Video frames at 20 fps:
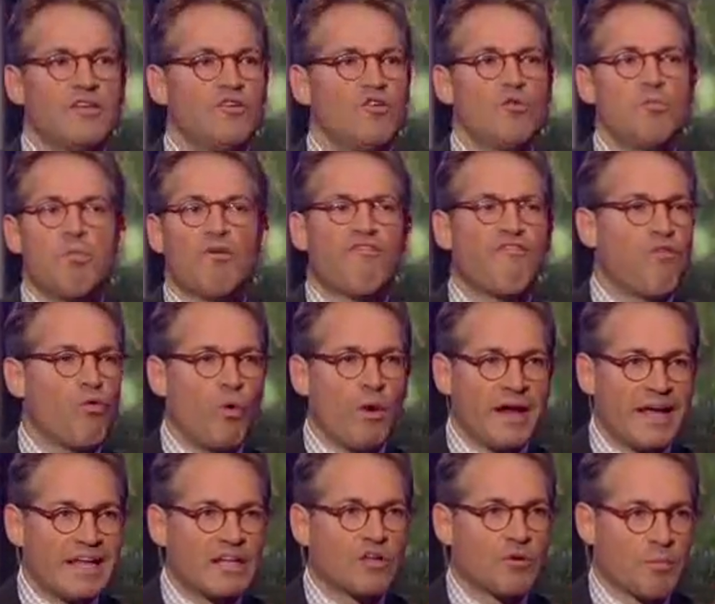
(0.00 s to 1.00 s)
they knew
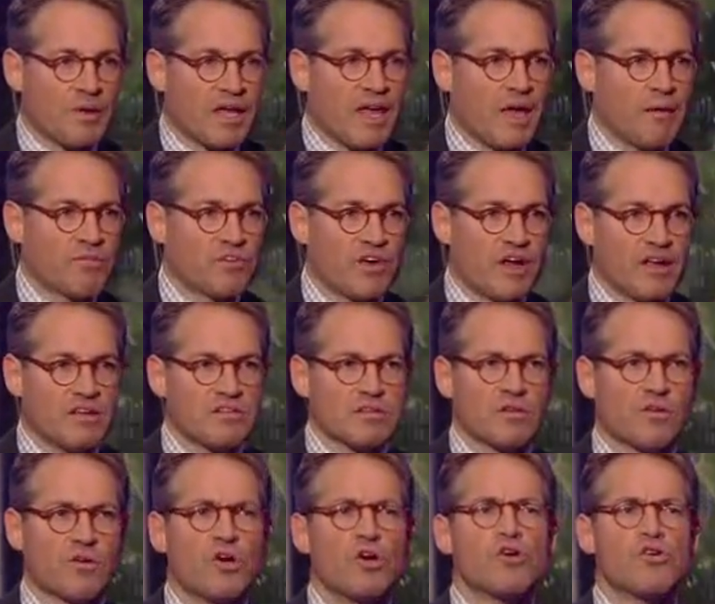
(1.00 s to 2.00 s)
before Hitler became
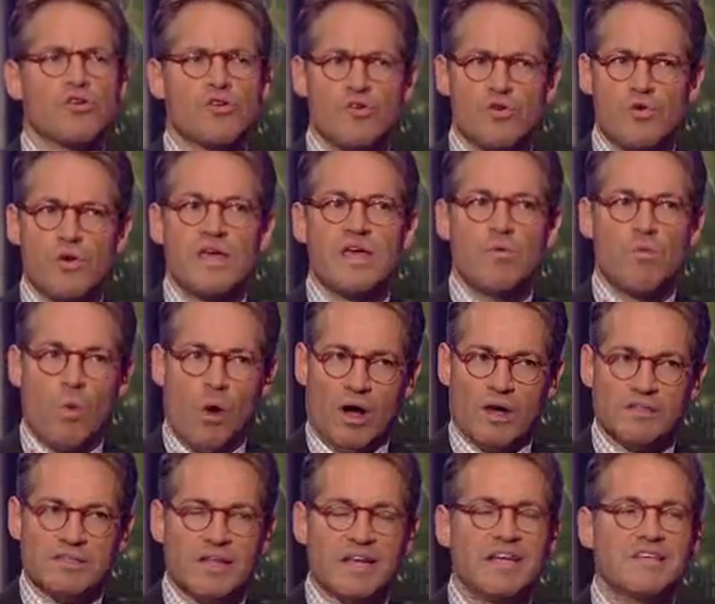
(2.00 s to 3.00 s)
chancellor who he
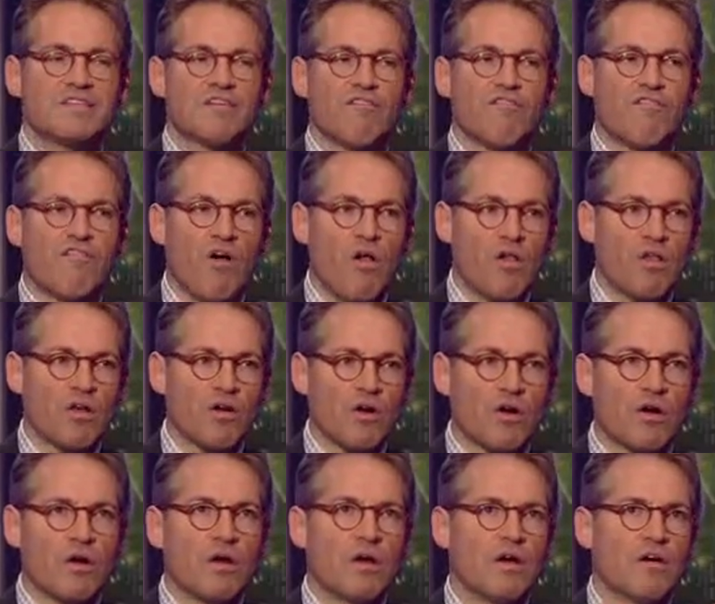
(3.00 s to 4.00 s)
was, that he's a
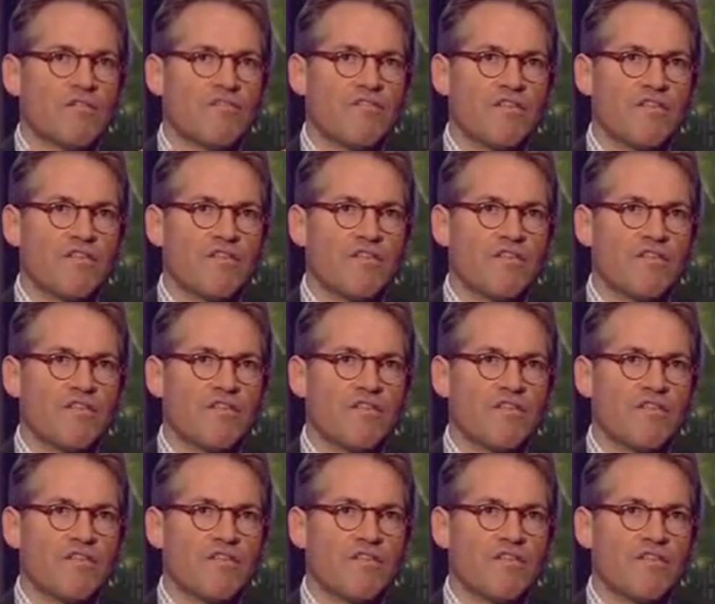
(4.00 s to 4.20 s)
vulgar,